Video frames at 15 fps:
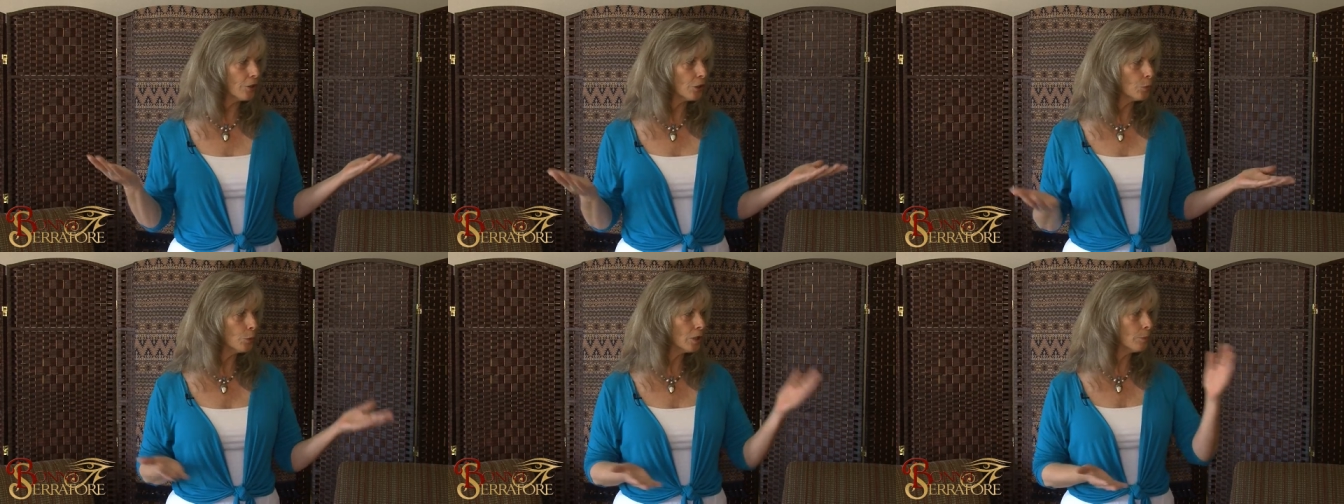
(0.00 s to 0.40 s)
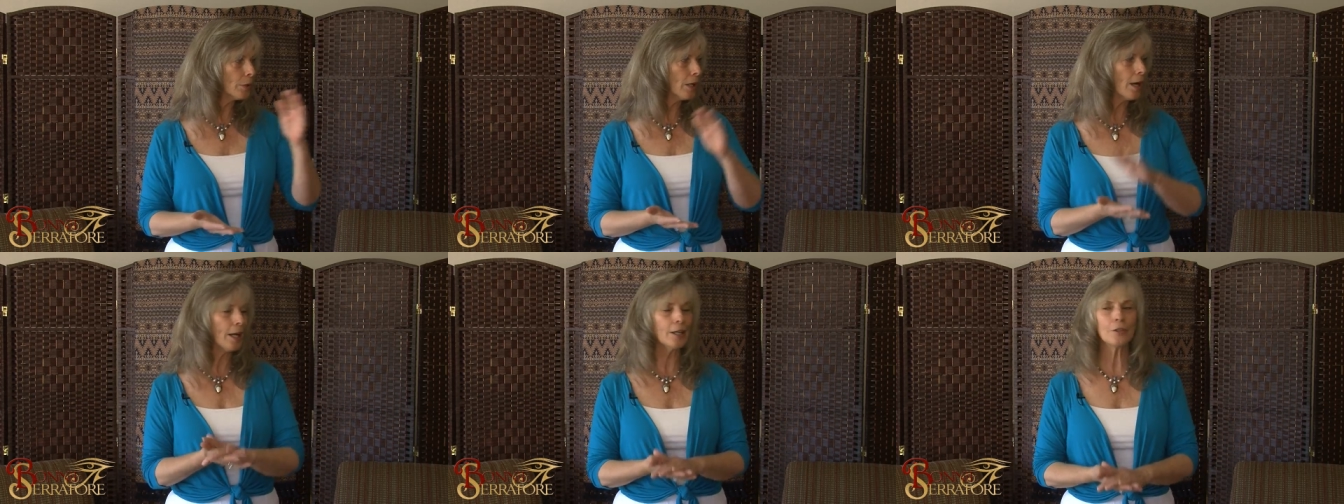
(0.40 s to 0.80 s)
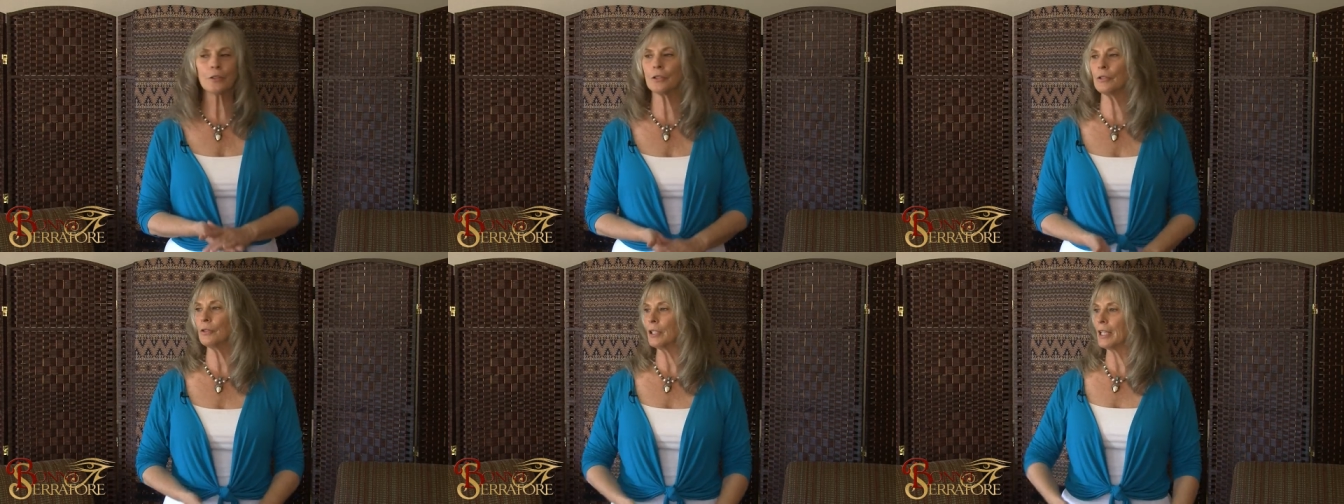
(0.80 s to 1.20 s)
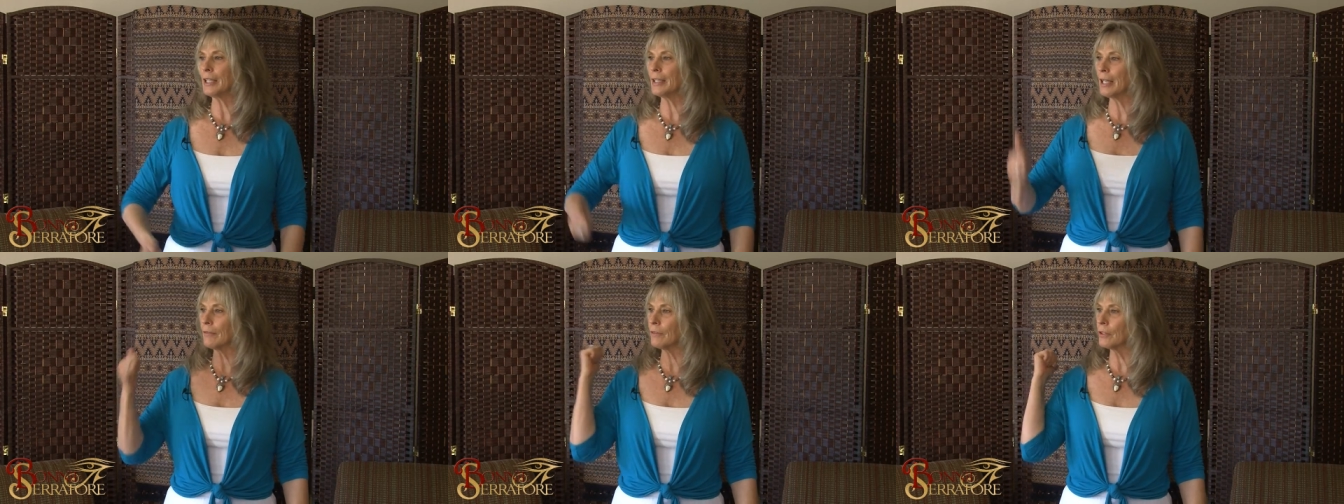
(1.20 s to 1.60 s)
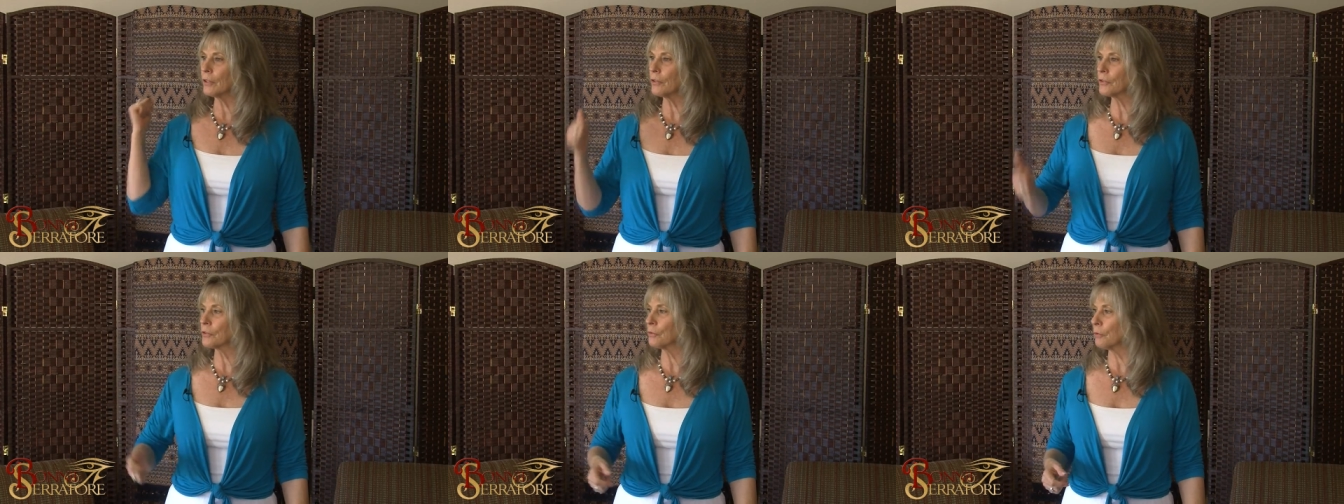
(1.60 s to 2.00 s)
you put it behind you, it never
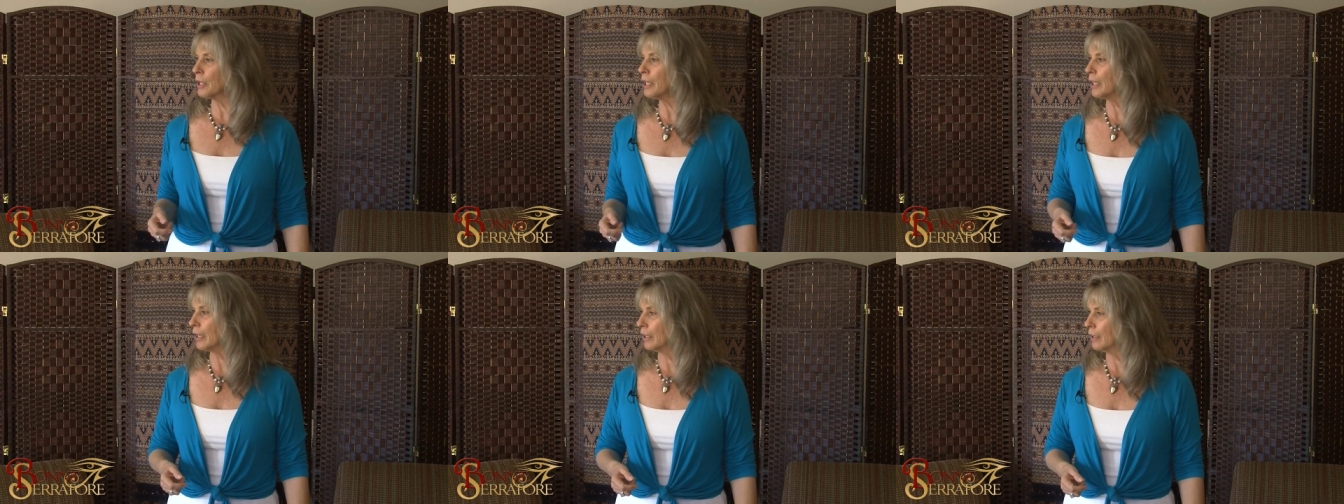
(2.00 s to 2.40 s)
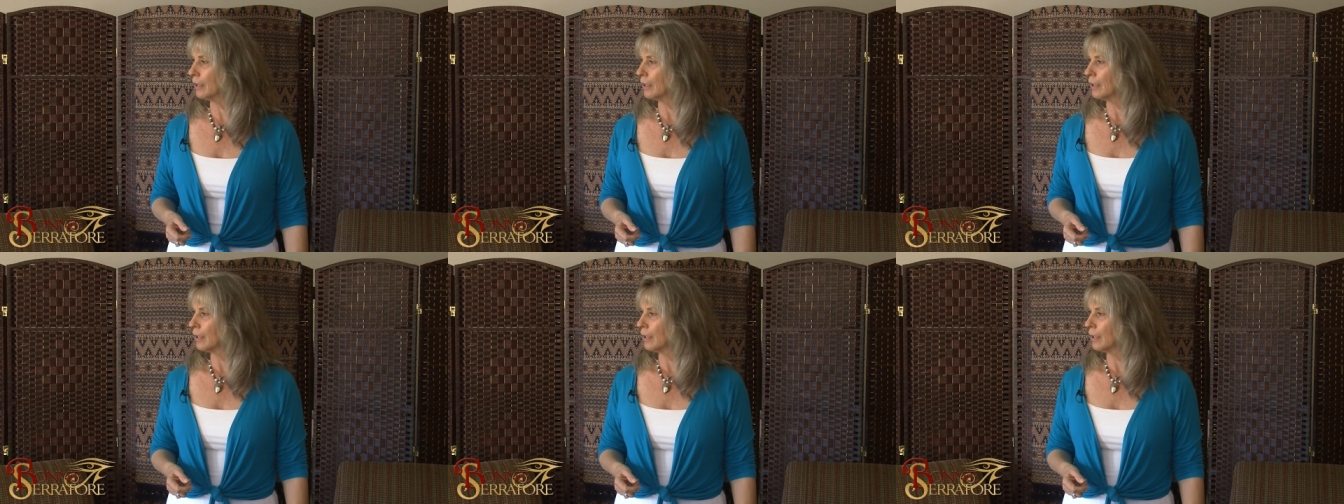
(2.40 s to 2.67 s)
goes away.